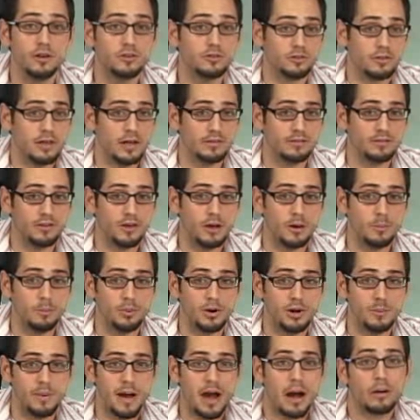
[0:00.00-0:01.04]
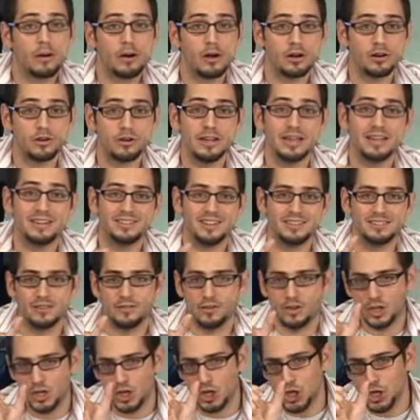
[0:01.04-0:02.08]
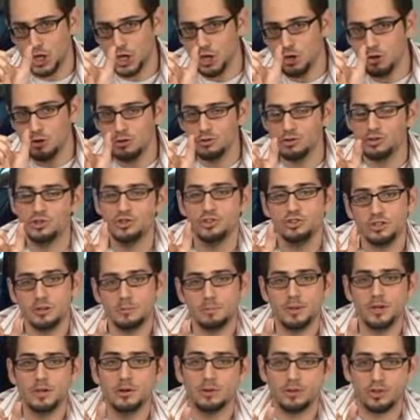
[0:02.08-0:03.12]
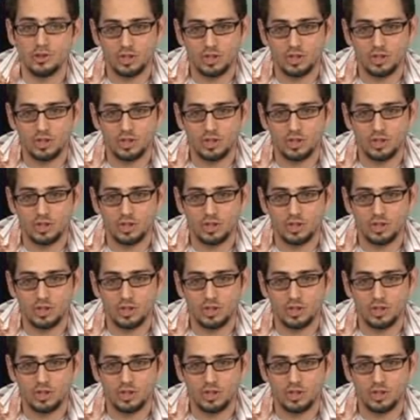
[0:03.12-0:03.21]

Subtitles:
So that's pretty power hungry. It does have a huge GPU.